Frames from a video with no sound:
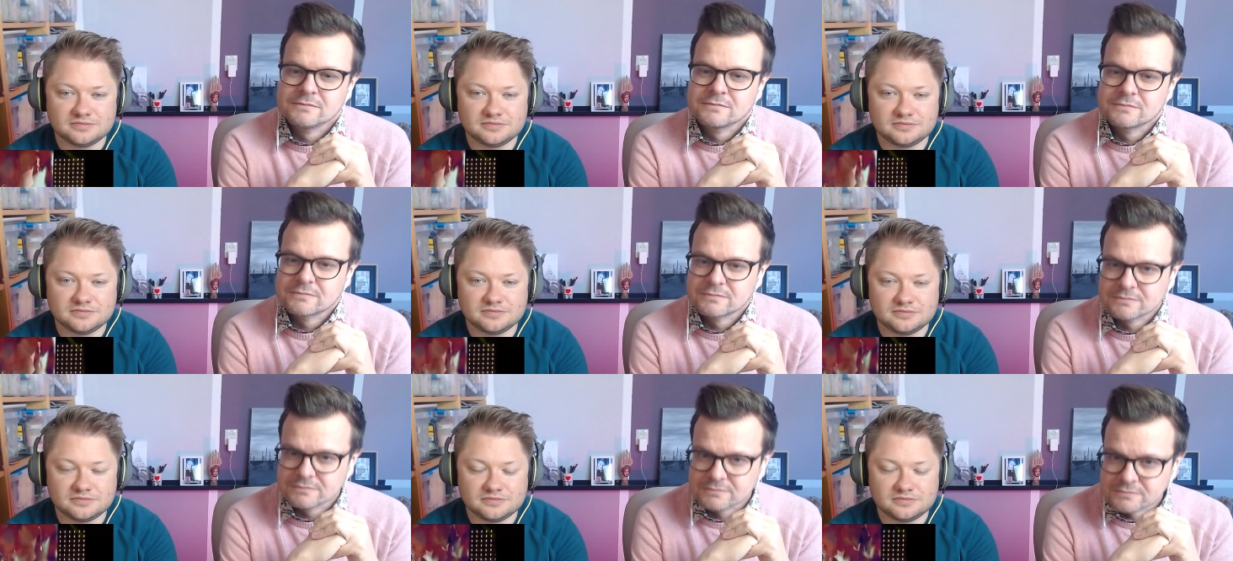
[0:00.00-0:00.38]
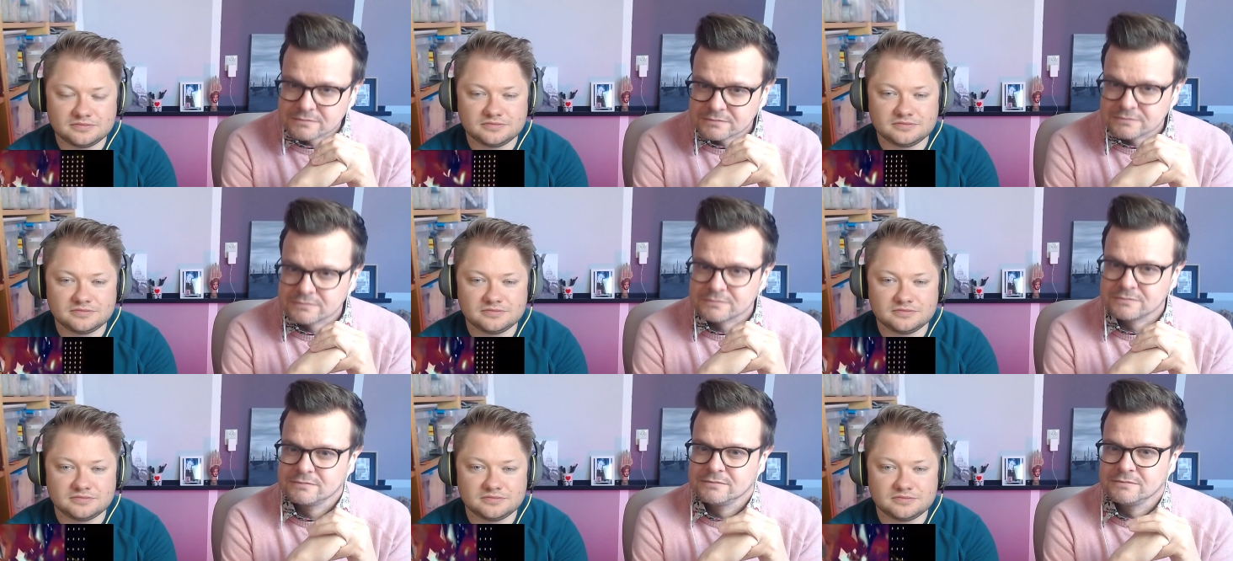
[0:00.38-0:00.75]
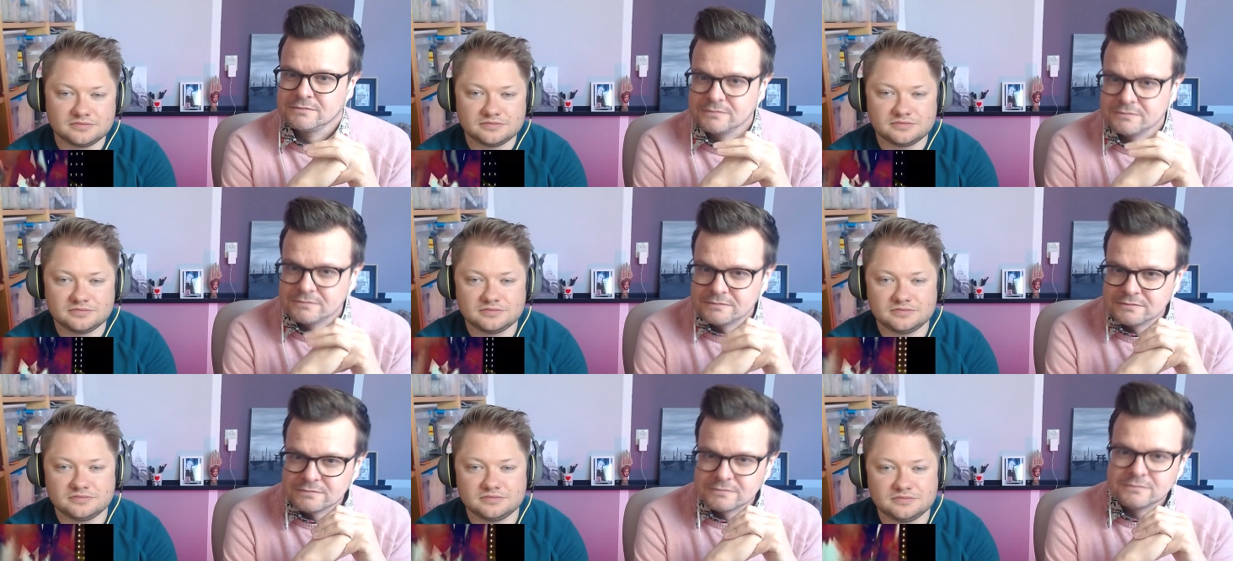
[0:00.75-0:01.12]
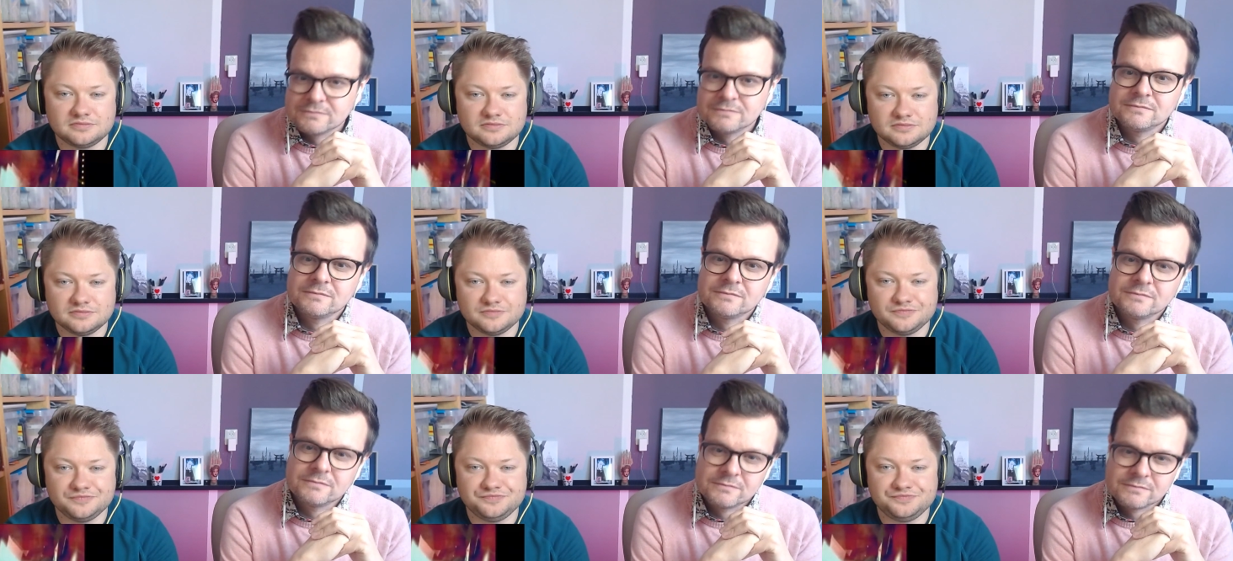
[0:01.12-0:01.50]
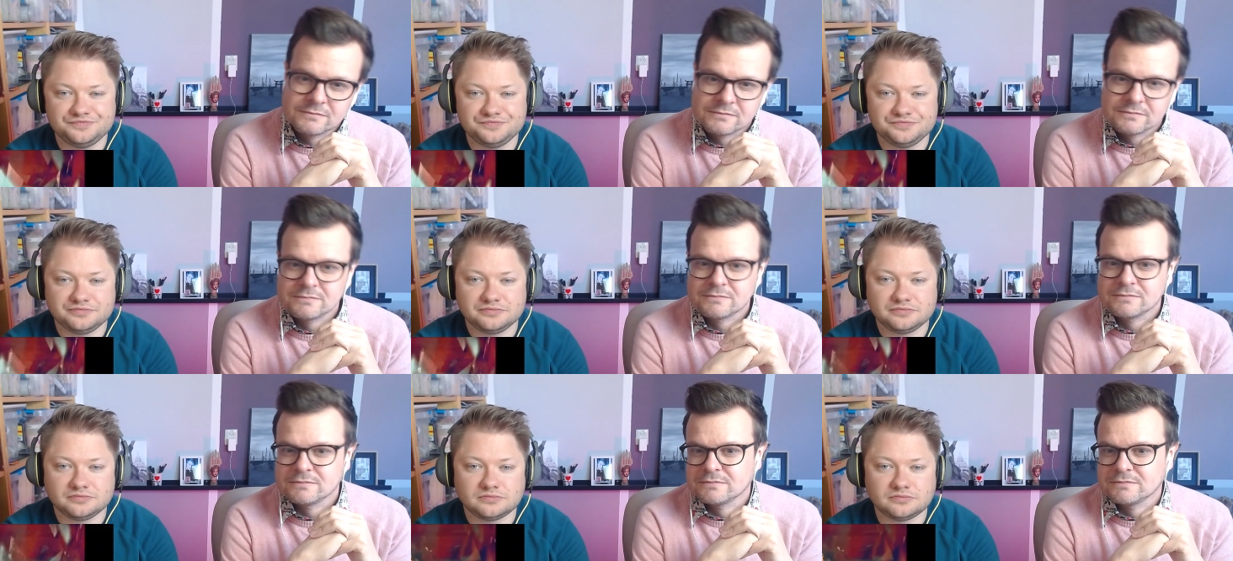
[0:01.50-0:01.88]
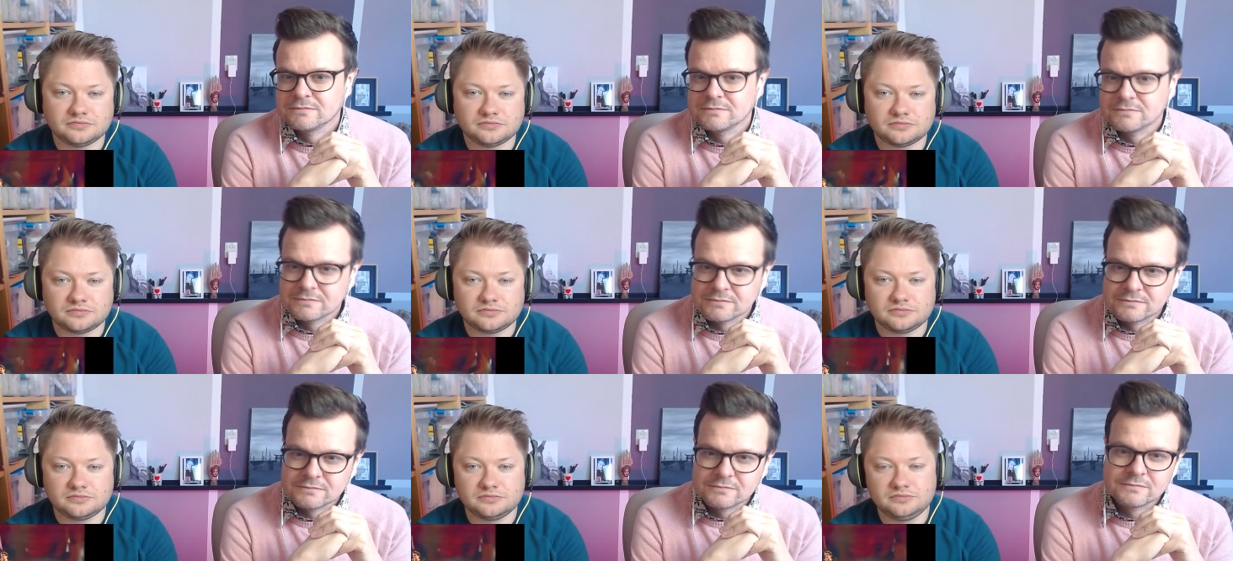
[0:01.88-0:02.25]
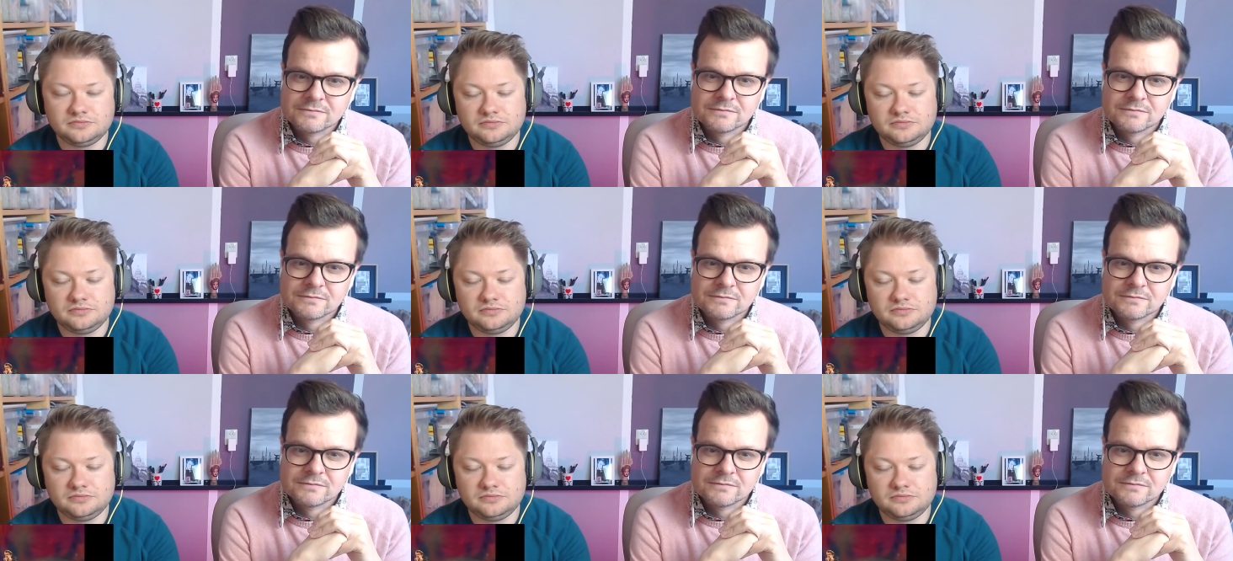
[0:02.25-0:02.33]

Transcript: Nothing is said.